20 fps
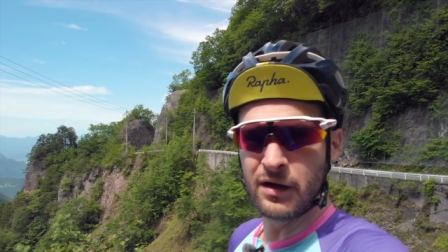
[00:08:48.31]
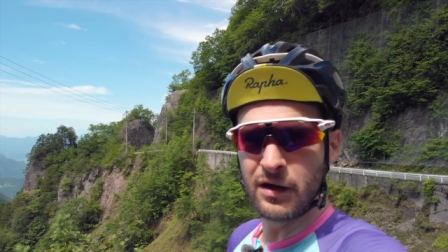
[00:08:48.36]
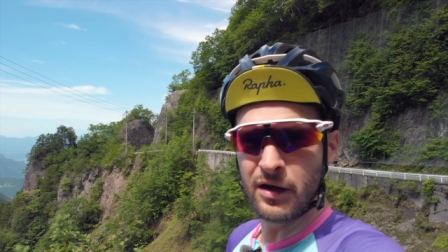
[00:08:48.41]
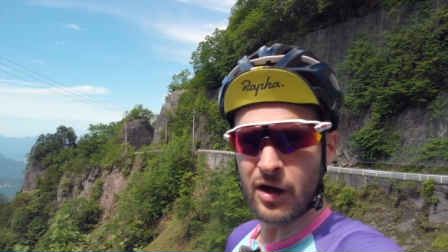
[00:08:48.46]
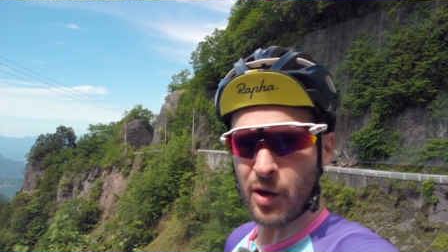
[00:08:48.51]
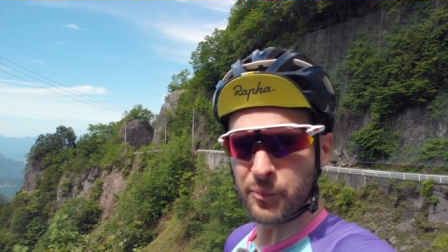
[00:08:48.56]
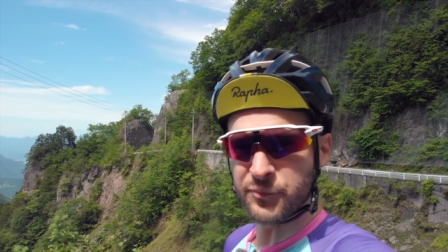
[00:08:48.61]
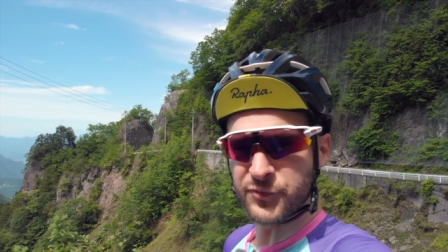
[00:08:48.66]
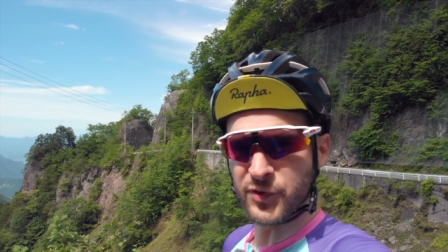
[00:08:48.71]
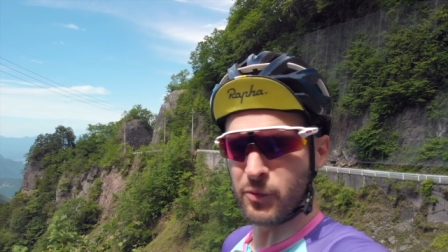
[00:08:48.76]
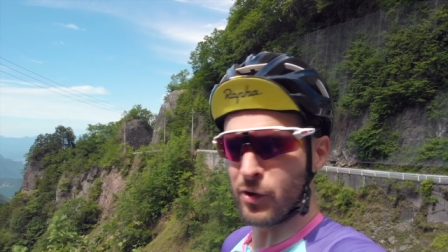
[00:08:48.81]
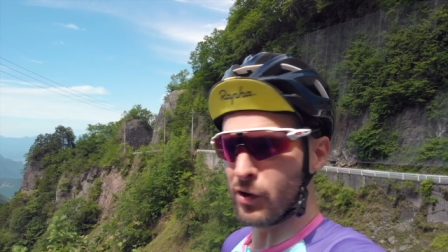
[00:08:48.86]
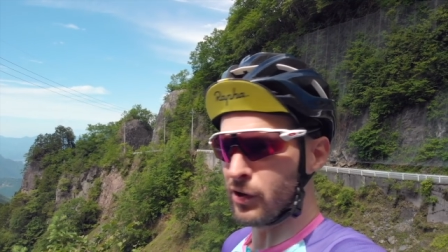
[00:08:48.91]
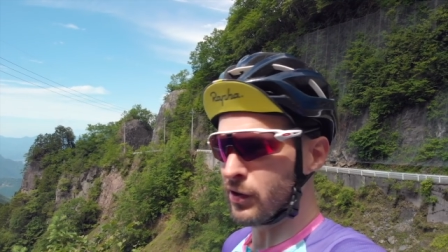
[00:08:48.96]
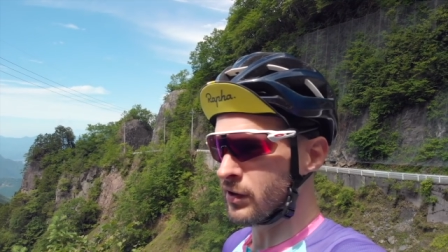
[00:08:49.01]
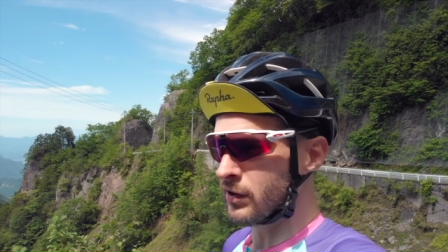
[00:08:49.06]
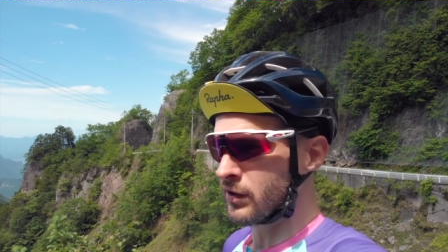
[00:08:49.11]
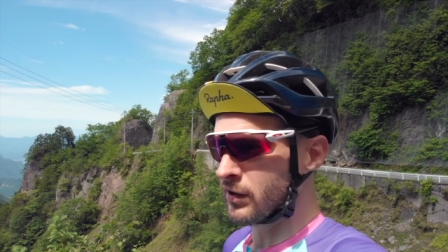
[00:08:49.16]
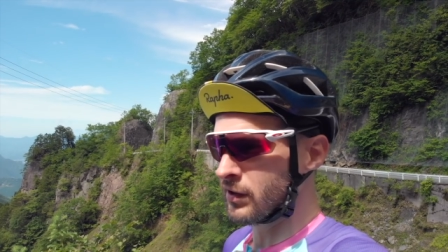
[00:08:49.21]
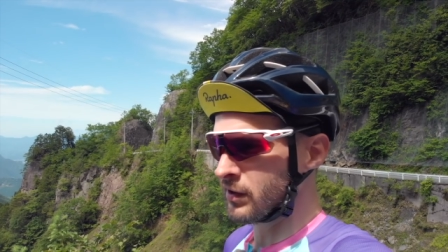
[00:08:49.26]
optimal
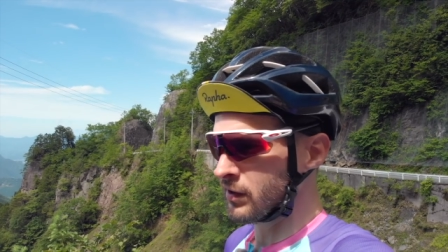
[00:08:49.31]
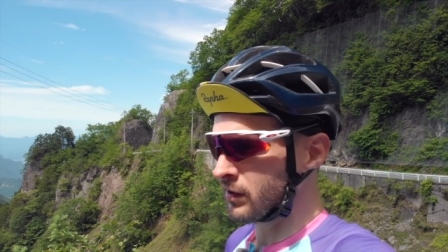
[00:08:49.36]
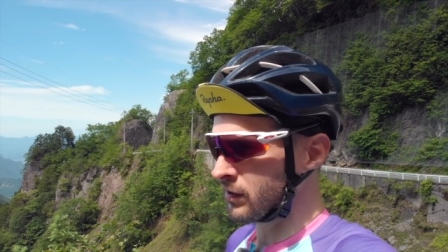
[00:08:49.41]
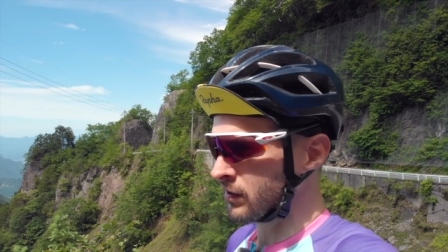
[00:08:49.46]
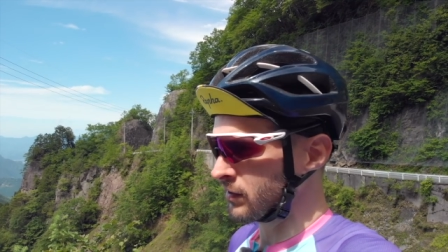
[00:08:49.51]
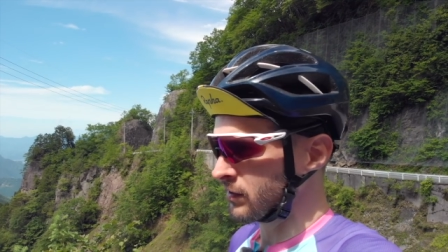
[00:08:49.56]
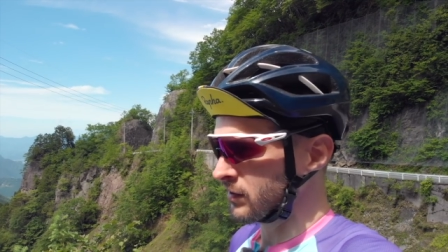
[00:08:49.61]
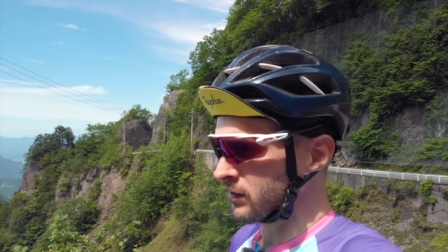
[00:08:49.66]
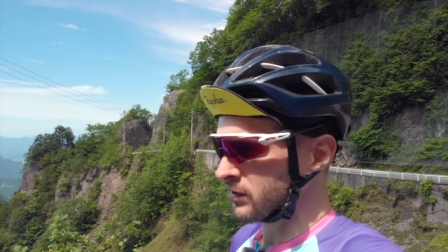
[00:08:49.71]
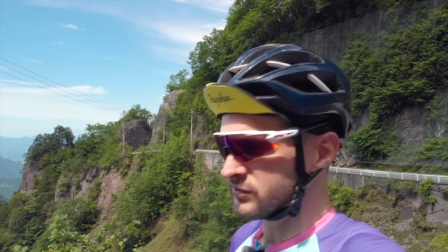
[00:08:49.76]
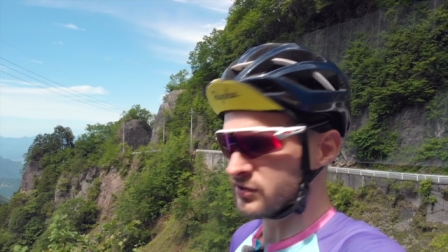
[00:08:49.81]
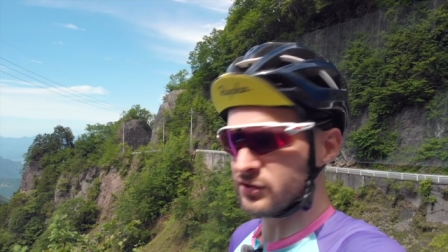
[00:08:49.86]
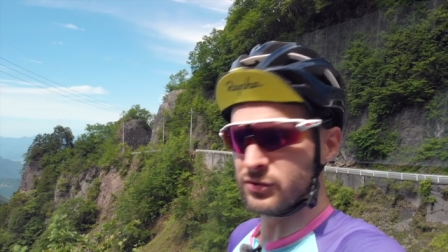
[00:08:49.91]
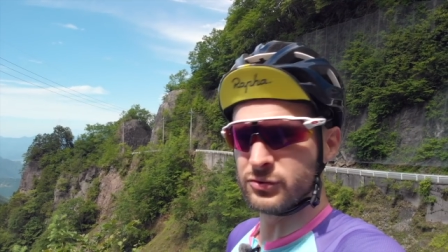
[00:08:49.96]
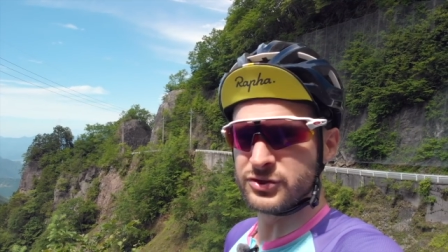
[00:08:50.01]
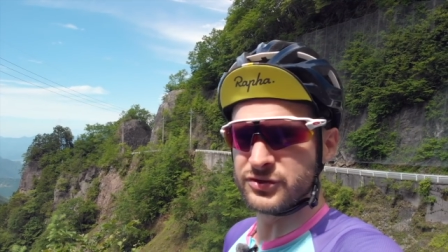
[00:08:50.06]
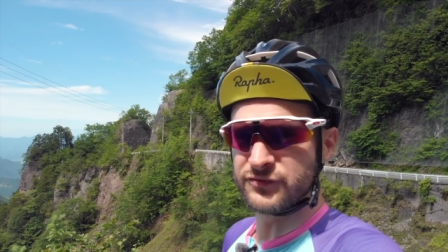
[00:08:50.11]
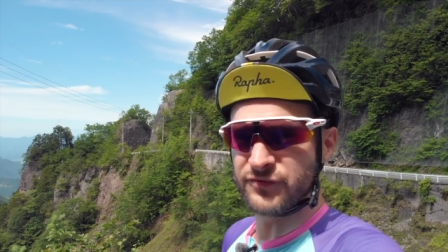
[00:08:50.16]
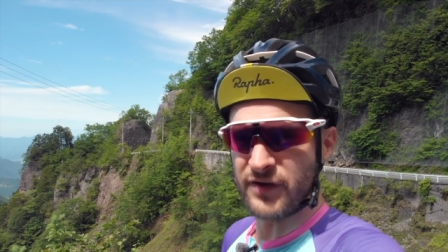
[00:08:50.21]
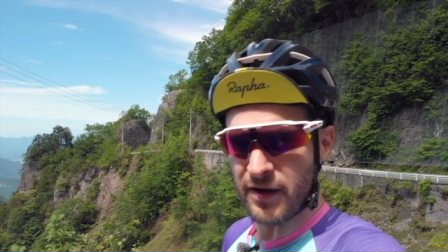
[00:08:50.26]

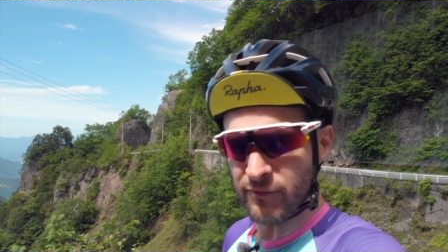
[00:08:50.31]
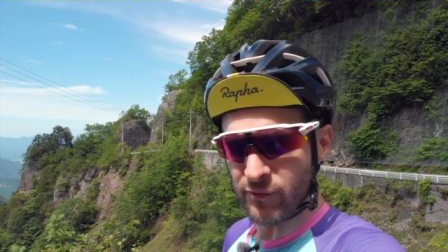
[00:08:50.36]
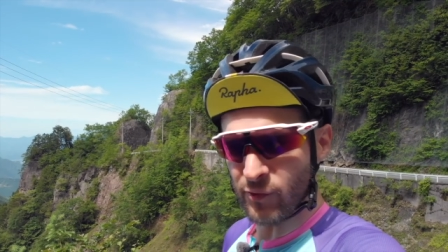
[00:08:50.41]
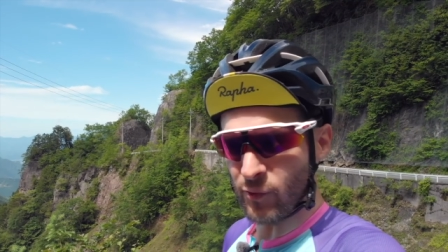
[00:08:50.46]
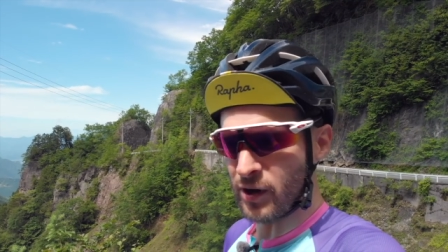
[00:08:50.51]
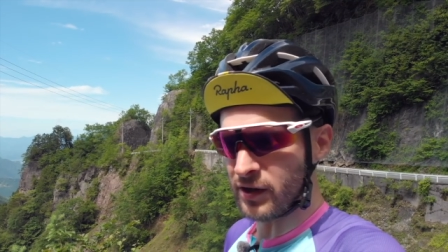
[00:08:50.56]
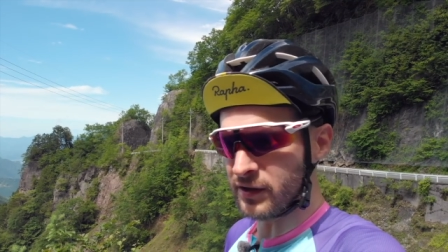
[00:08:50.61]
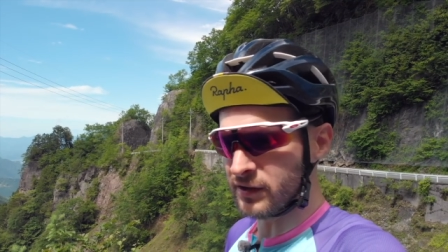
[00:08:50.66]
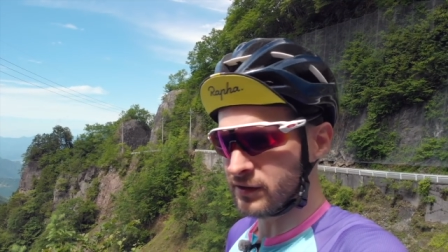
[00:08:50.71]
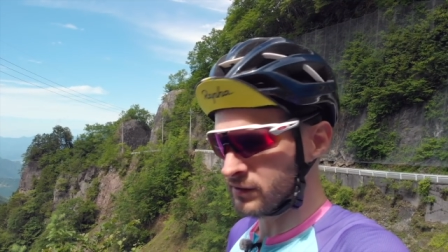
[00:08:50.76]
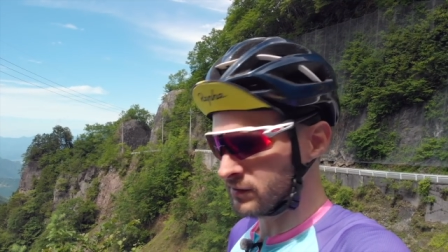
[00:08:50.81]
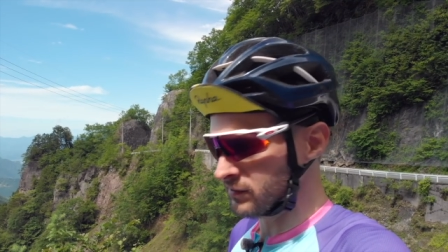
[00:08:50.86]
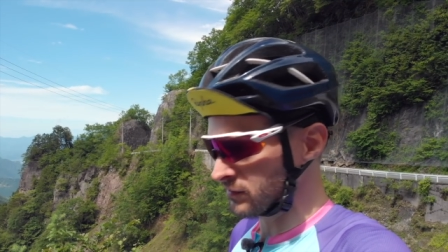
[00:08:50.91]
solution for everyone,